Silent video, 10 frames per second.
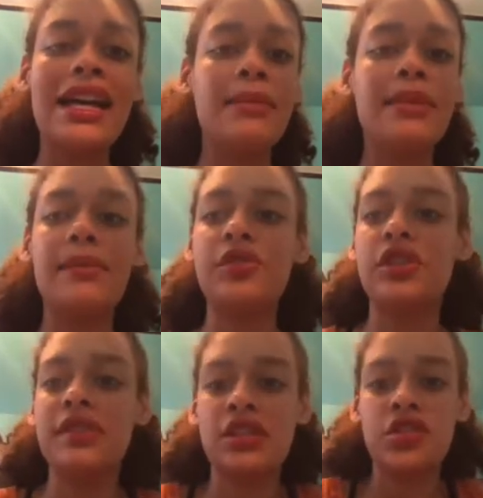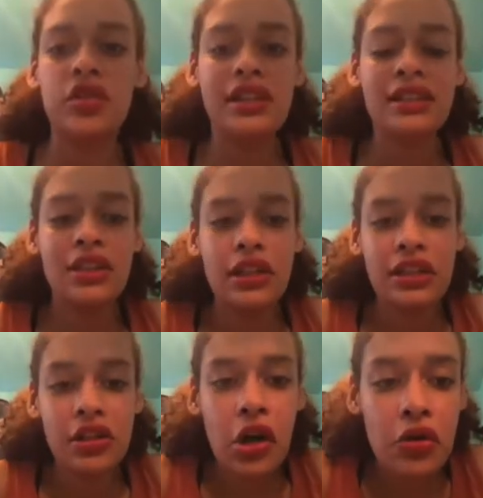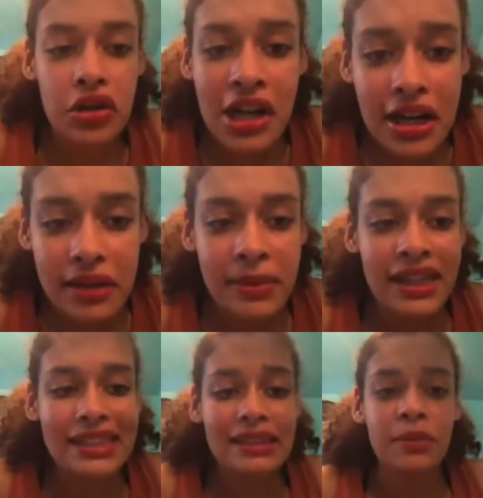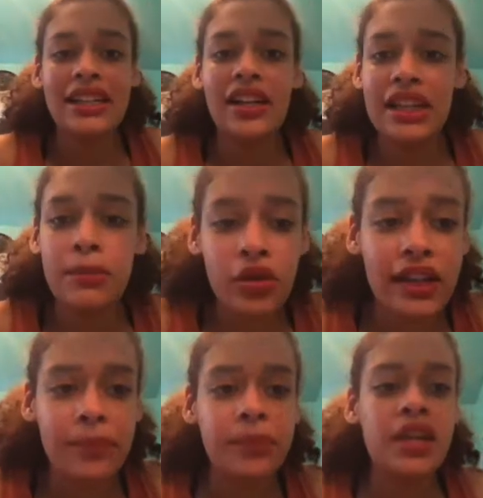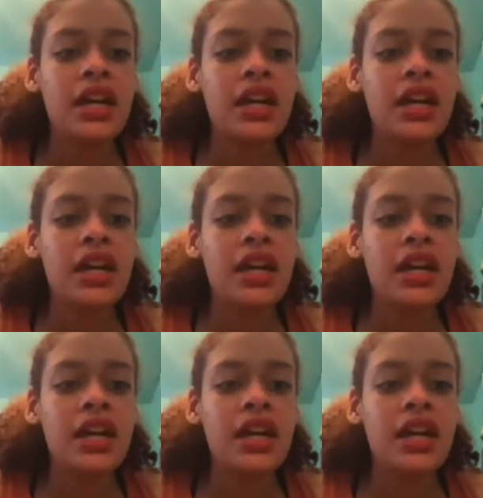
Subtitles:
I'm not even sure if this tutorial is going to go good because it's probably already boring.